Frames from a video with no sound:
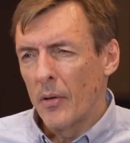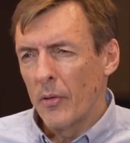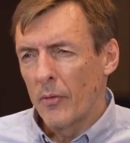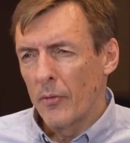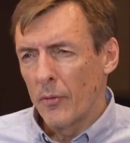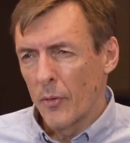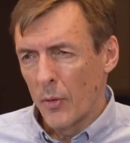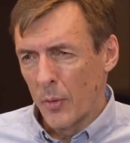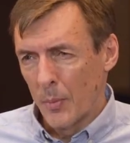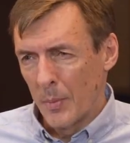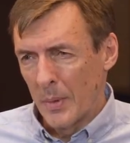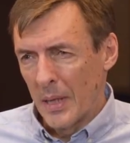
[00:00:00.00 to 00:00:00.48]

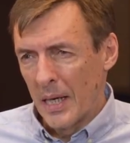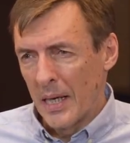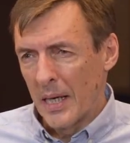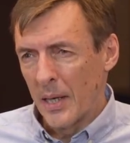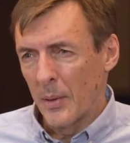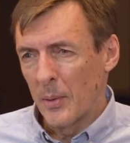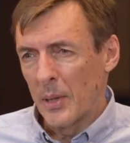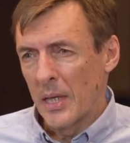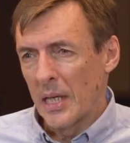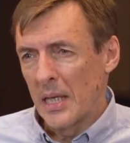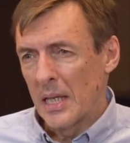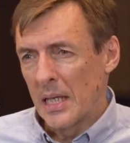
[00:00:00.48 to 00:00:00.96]
for
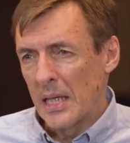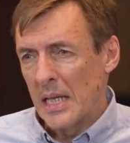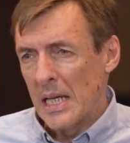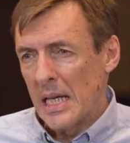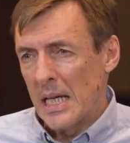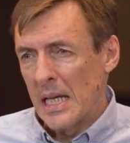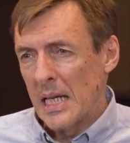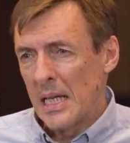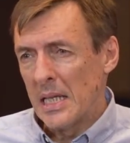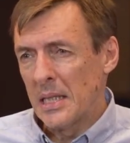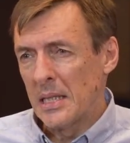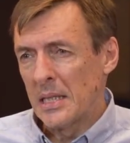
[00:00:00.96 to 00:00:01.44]
malaria
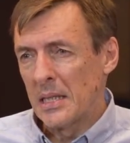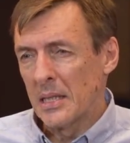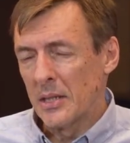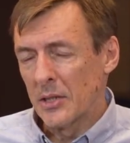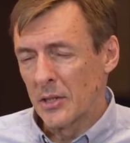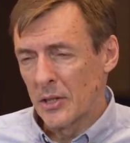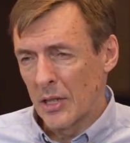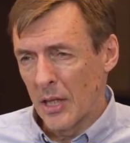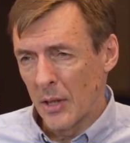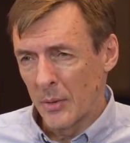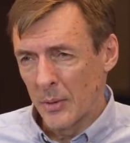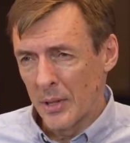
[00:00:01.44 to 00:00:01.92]
in
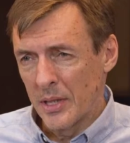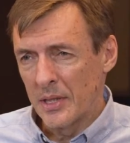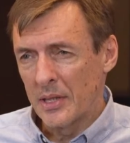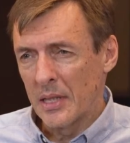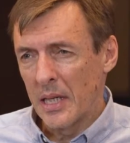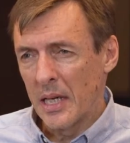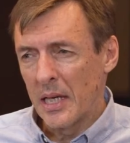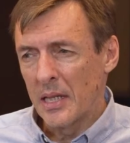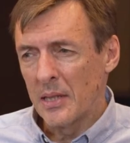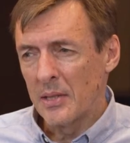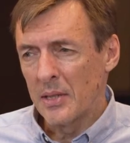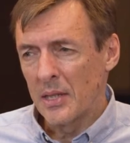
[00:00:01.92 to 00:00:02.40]
Southeast
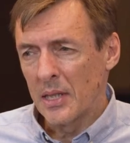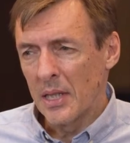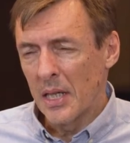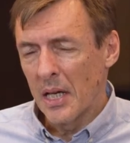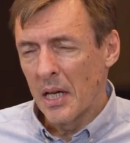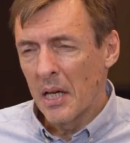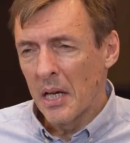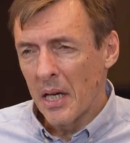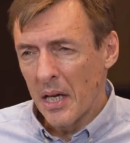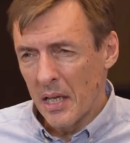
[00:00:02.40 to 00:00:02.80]
Asia